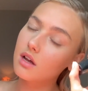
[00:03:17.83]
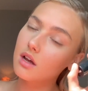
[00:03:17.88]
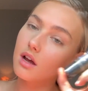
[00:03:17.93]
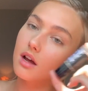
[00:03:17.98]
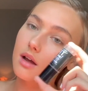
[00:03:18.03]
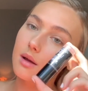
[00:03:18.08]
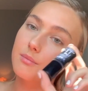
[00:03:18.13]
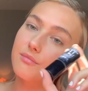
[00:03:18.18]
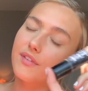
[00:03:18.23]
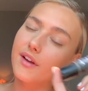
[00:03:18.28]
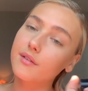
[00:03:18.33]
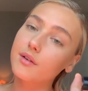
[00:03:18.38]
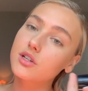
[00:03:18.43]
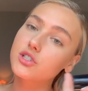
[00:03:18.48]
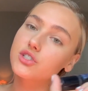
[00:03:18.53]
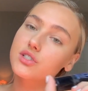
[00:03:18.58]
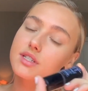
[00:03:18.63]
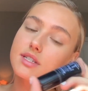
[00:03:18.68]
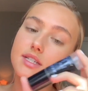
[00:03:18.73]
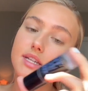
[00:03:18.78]

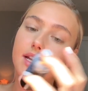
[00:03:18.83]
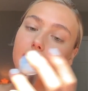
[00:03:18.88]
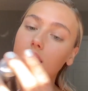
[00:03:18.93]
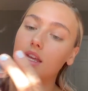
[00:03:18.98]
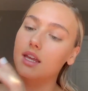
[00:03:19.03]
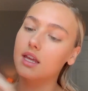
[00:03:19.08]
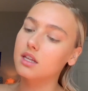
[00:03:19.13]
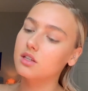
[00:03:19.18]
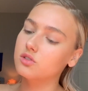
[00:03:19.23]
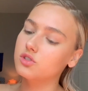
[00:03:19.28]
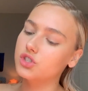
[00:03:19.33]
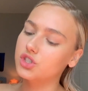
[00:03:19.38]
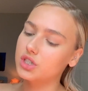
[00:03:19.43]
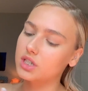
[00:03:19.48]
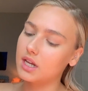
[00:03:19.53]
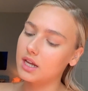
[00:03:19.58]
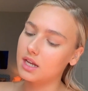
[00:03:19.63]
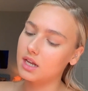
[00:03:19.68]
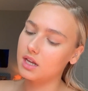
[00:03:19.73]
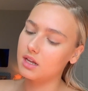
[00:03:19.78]
foundation stick in
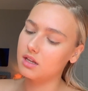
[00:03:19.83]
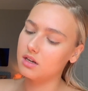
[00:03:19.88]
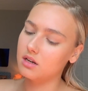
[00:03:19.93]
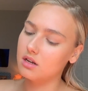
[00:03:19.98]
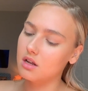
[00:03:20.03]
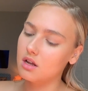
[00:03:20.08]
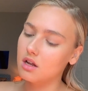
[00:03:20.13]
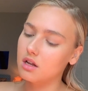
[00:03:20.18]
shade